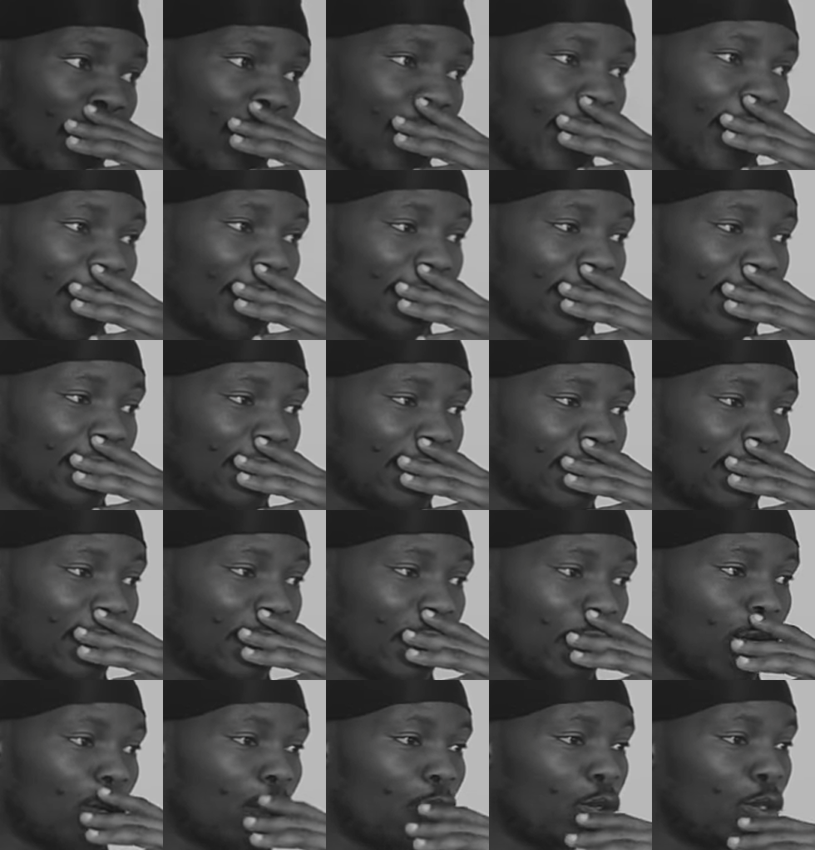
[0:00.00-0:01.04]
And
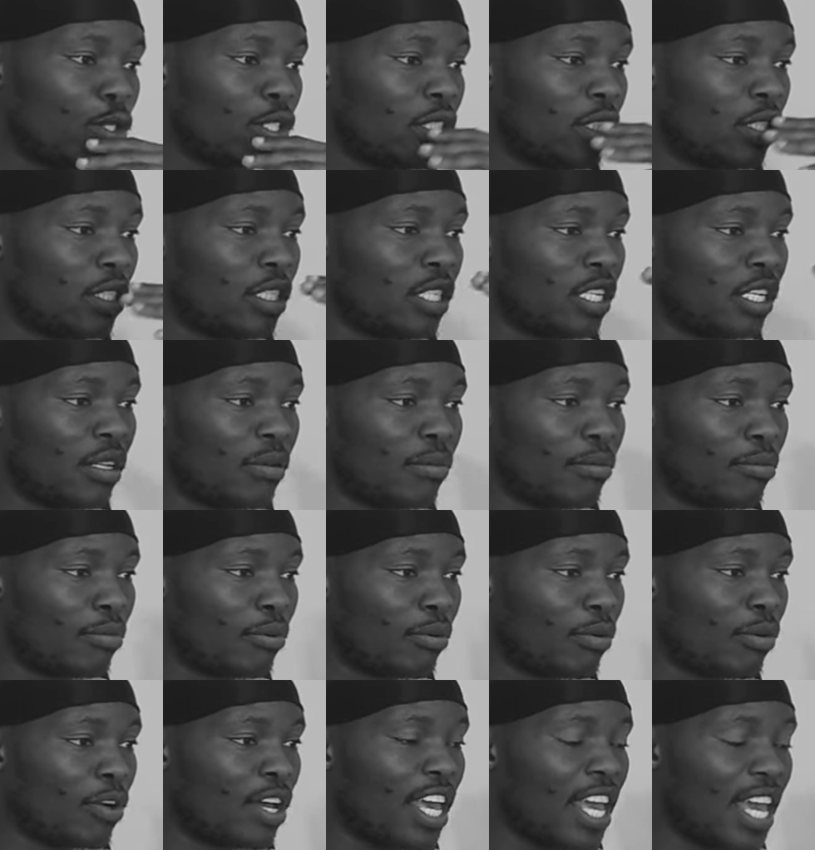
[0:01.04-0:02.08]
the whole
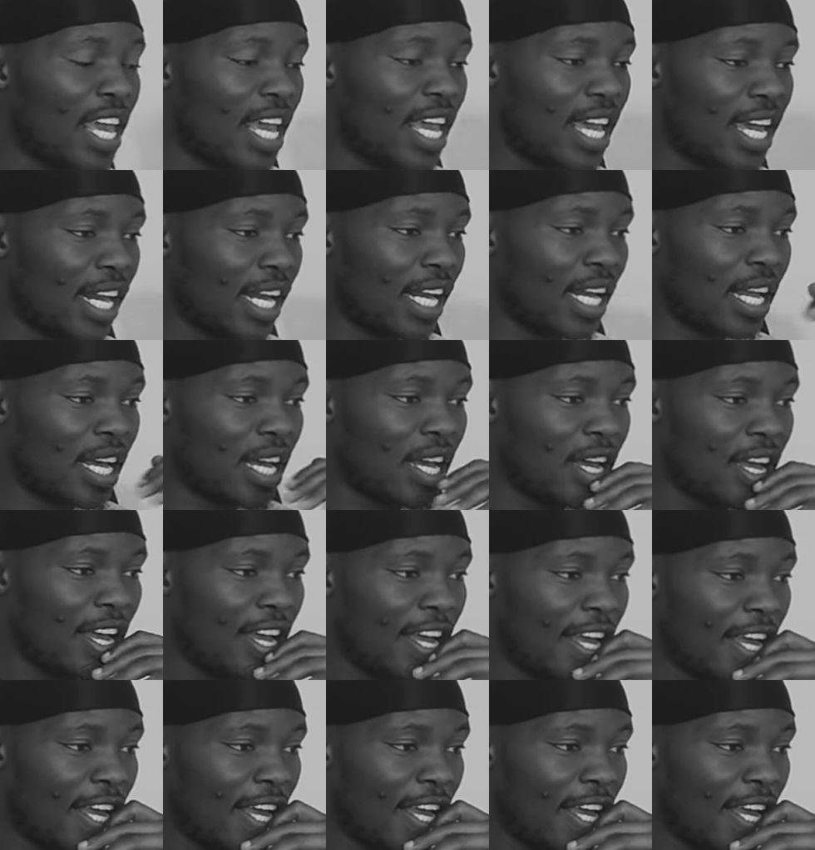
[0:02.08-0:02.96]
Timbo era